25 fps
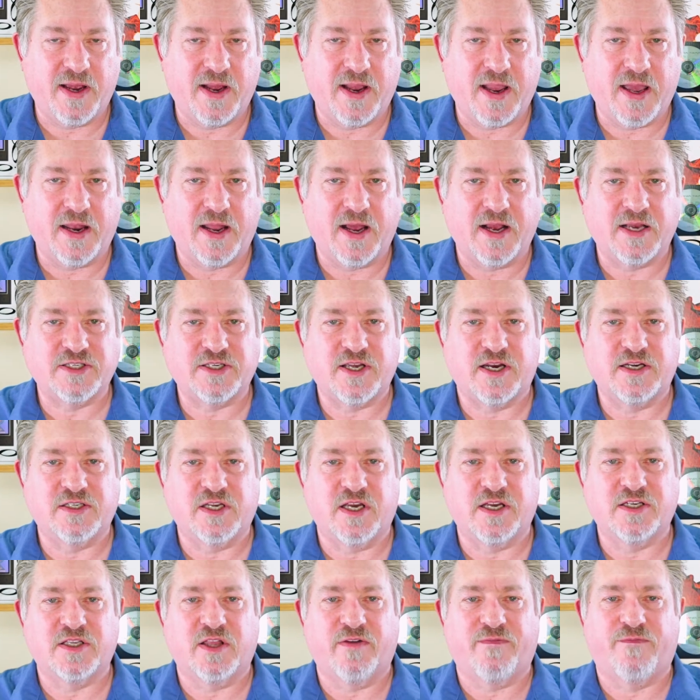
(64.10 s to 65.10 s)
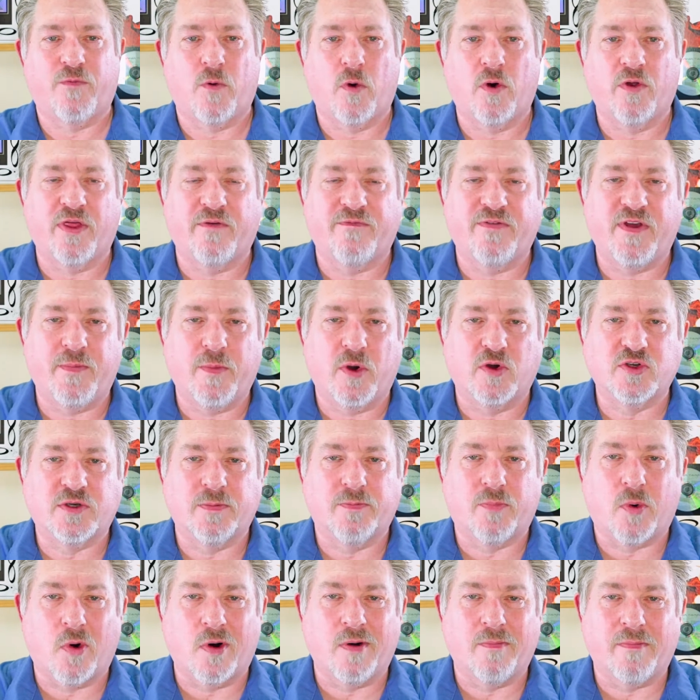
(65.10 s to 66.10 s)
again, like I said, is, is the fourth of the most
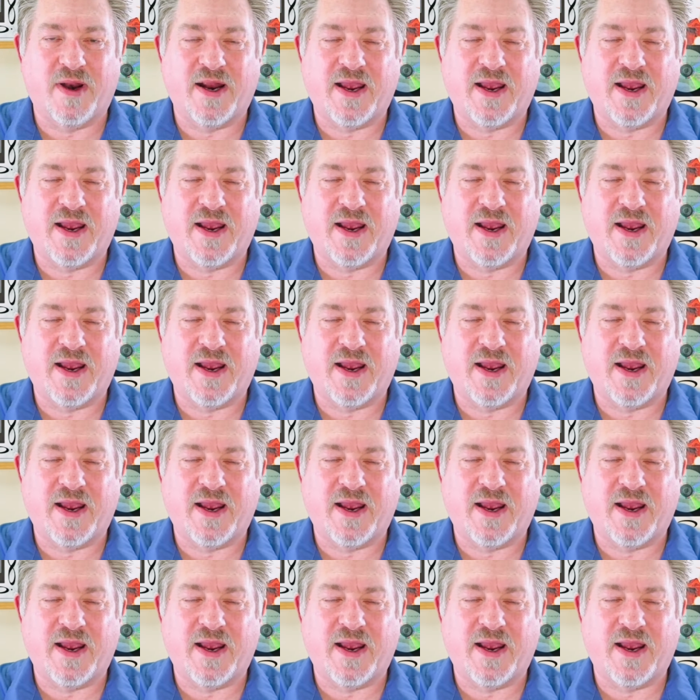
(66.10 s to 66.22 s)
important.